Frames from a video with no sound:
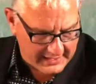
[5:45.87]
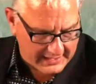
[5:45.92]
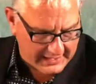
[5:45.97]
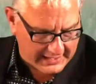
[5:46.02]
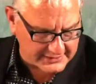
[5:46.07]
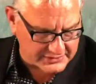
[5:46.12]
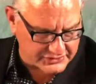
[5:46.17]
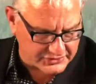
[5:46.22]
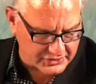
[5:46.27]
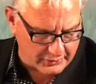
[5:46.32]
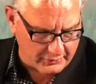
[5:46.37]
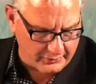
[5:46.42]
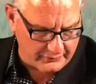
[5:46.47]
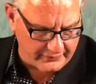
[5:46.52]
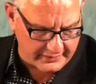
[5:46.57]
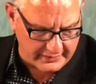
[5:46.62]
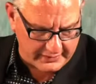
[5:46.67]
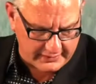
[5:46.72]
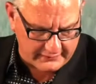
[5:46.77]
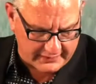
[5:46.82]
And so
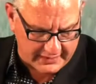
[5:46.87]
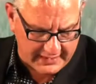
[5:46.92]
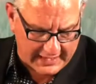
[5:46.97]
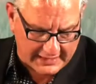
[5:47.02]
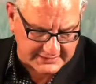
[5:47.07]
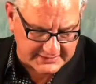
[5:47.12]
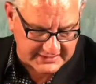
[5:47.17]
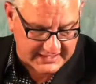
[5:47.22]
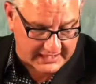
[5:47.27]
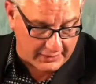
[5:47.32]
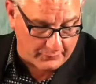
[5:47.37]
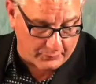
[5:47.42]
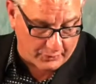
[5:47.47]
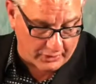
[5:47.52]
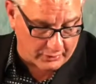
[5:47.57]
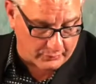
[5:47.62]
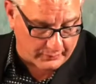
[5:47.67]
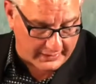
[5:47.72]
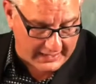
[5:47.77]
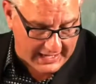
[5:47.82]
the next key
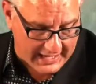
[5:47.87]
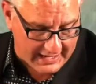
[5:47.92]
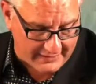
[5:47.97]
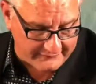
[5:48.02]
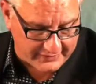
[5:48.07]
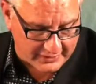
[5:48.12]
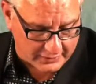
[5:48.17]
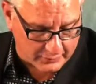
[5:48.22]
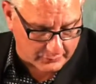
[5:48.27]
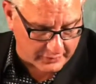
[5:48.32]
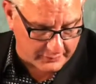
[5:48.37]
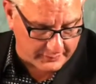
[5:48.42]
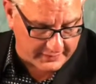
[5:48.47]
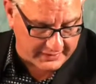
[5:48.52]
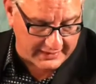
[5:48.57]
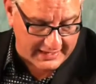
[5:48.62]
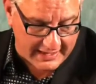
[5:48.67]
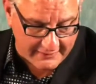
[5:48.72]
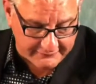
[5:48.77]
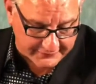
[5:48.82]
word we have here would
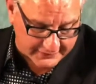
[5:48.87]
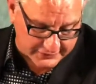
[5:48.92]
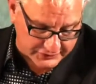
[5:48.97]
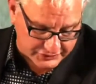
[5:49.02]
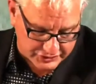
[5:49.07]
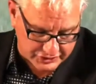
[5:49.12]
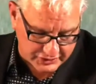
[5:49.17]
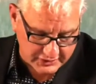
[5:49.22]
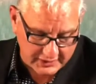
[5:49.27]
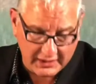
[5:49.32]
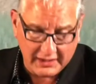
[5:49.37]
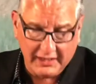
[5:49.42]
be nephesh.